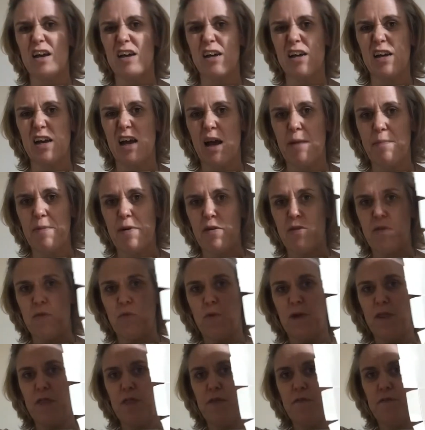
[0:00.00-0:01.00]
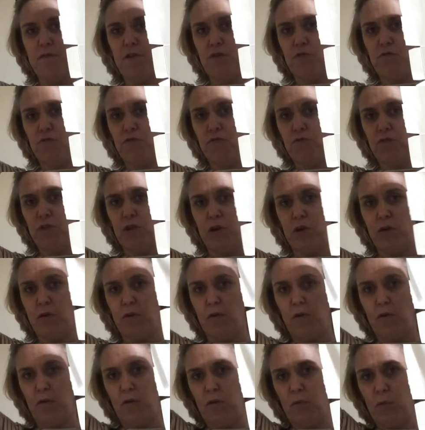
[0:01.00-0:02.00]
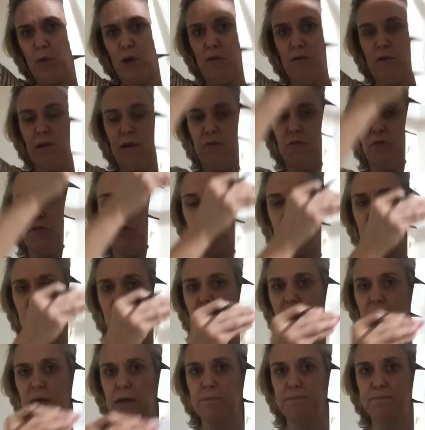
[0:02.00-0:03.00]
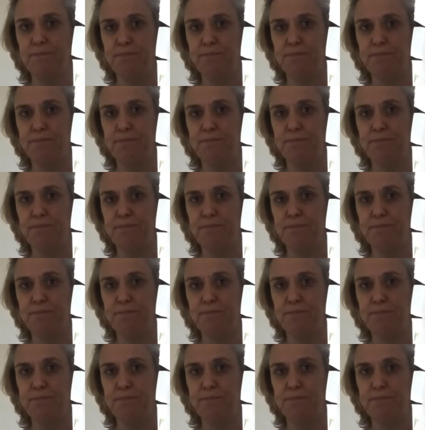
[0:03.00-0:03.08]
about the width of your ruler all the way around. Okay.